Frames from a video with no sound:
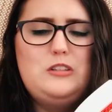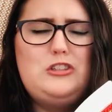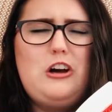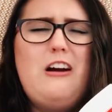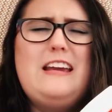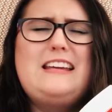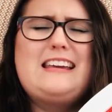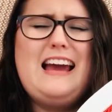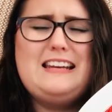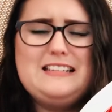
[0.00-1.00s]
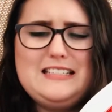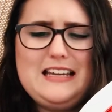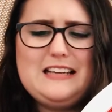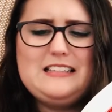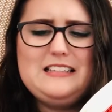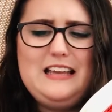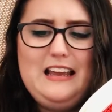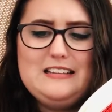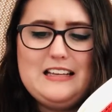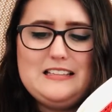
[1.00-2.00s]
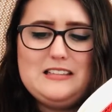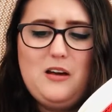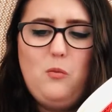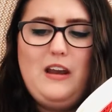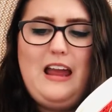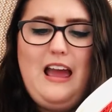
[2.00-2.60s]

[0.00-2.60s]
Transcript: gigantic sneezes that went